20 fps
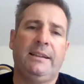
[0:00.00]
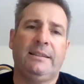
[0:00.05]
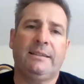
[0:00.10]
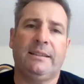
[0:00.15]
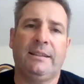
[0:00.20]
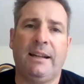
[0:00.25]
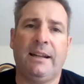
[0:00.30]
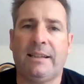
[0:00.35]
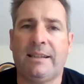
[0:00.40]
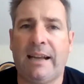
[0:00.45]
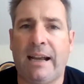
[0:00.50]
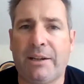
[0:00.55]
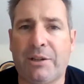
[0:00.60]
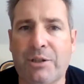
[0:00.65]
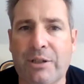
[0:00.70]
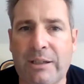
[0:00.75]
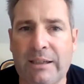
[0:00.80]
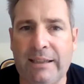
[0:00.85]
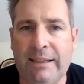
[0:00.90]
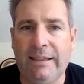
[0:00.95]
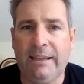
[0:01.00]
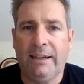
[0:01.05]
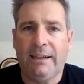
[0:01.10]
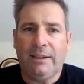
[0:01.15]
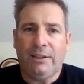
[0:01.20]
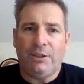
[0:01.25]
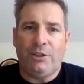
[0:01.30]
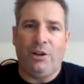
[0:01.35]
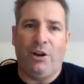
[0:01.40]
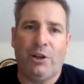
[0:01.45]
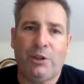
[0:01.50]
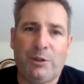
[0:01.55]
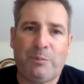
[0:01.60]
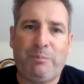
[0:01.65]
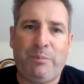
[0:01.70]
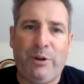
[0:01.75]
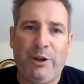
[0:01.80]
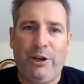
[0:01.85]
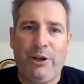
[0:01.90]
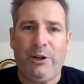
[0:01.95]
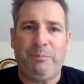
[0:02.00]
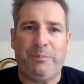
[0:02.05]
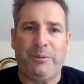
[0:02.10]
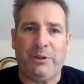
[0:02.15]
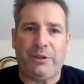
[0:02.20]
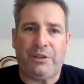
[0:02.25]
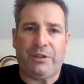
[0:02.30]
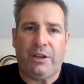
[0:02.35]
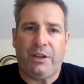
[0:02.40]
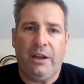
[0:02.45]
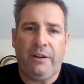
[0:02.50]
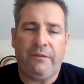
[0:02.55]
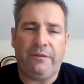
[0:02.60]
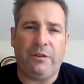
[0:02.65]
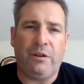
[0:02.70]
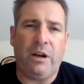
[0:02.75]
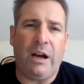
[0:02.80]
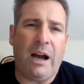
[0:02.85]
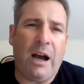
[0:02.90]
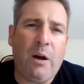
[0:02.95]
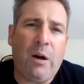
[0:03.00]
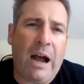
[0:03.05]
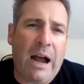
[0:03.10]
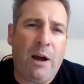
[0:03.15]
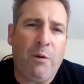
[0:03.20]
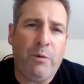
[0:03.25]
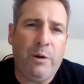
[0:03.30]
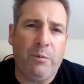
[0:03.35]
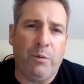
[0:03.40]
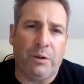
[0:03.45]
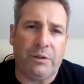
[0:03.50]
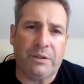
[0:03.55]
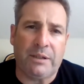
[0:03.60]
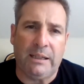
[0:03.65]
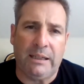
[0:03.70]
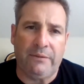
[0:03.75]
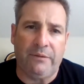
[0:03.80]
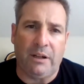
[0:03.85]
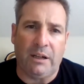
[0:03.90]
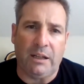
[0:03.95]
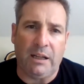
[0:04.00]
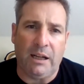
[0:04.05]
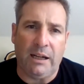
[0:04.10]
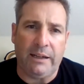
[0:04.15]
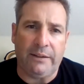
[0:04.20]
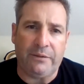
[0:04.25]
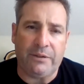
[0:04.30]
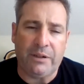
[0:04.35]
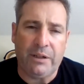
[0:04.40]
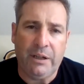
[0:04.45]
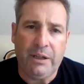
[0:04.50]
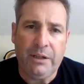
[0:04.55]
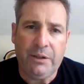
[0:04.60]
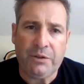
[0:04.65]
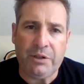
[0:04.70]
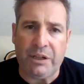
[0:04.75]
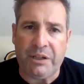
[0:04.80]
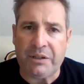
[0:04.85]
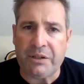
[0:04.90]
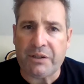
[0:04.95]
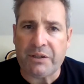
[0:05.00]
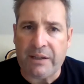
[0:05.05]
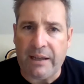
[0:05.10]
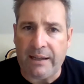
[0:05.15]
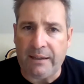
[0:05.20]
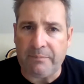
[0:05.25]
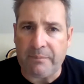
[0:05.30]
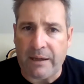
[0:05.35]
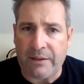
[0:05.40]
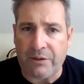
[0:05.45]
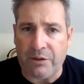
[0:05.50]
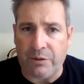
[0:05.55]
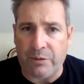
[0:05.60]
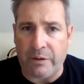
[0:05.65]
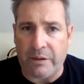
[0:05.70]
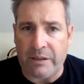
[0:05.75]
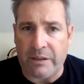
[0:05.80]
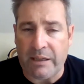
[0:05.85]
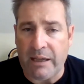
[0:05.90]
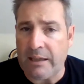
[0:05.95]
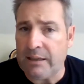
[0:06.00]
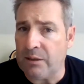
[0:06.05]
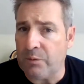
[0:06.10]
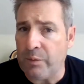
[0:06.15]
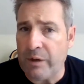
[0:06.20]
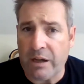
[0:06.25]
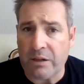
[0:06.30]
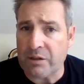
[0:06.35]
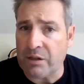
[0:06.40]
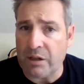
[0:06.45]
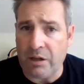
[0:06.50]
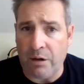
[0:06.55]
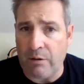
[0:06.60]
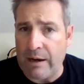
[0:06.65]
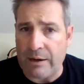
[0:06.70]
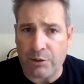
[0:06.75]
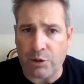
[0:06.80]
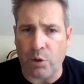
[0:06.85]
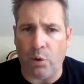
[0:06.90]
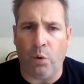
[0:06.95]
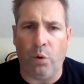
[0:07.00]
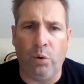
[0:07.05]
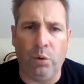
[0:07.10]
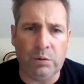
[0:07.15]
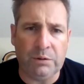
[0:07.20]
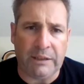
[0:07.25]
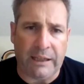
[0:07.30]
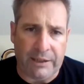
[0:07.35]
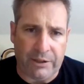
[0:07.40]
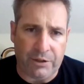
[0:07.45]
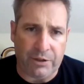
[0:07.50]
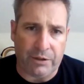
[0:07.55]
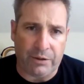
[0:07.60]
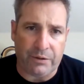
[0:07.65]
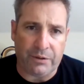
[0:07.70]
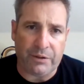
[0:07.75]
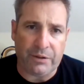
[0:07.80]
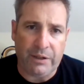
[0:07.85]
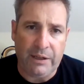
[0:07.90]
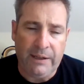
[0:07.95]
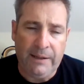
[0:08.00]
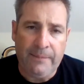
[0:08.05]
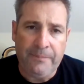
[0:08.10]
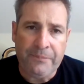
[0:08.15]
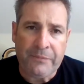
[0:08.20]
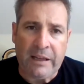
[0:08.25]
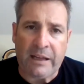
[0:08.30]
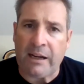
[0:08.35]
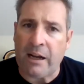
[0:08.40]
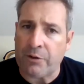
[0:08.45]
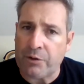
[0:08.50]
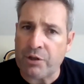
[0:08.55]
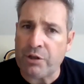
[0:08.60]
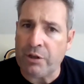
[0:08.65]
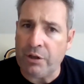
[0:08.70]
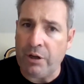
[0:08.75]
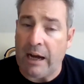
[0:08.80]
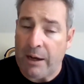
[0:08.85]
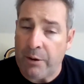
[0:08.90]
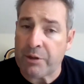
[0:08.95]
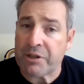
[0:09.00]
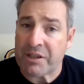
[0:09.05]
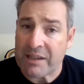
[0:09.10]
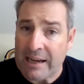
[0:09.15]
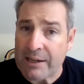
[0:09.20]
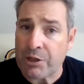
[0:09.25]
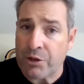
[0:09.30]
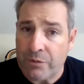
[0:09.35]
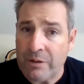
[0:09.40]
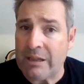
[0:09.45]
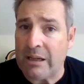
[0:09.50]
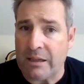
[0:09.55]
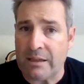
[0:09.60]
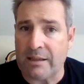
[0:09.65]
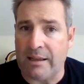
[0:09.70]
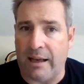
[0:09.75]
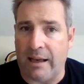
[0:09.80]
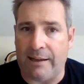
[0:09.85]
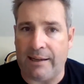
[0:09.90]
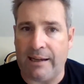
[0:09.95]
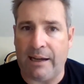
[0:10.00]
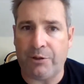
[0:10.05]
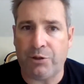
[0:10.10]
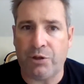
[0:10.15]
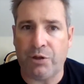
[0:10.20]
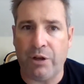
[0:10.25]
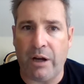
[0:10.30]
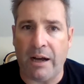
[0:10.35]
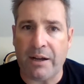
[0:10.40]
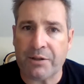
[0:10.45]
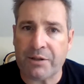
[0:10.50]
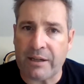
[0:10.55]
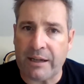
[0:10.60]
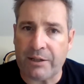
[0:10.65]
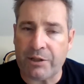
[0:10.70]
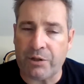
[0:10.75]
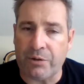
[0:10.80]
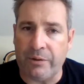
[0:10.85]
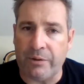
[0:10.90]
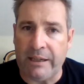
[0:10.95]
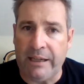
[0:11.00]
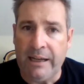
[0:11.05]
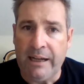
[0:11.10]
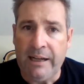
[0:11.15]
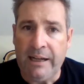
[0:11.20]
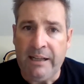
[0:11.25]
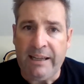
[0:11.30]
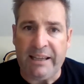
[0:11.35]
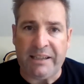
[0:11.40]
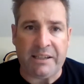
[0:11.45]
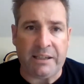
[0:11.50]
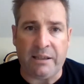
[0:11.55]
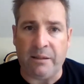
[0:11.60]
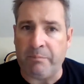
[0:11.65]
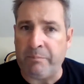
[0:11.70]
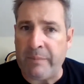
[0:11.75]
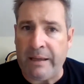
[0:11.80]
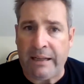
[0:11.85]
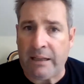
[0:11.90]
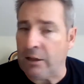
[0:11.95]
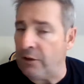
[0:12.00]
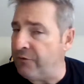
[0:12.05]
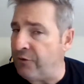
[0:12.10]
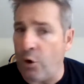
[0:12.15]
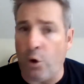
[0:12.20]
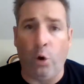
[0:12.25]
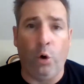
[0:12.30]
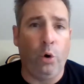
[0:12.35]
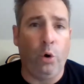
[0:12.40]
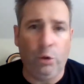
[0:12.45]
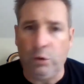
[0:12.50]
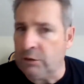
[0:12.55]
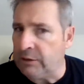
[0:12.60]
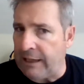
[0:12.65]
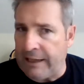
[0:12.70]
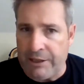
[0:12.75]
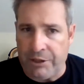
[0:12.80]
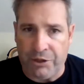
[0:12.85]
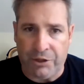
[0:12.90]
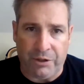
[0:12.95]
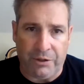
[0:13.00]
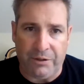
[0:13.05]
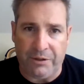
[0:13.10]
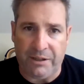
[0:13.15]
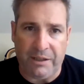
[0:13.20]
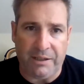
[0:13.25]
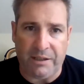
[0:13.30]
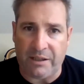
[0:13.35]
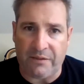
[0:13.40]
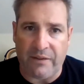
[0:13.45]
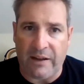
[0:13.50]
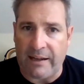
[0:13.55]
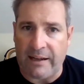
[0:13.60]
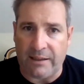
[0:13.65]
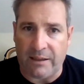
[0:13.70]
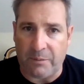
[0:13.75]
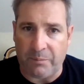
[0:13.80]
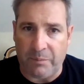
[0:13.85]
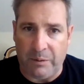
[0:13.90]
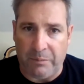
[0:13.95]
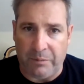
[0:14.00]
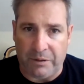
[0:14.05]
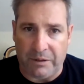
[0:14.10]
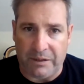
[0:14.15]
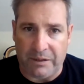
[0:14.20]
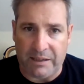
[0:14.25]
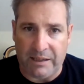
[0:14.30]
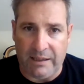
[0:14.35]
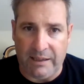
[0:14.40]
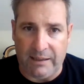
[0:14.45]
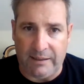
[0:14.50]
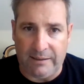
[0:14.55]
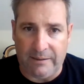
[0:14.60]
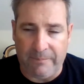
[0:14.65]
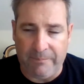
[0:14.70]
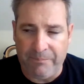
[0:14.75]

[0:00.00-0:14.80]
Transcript: that is actually God's purpose for how we want to live our lives. Jesus said in Matthew 28 that we are to go out to all nations. And our sanctuary does that. Our sanctuary is in the middle of all nations in Savannah that people can see it.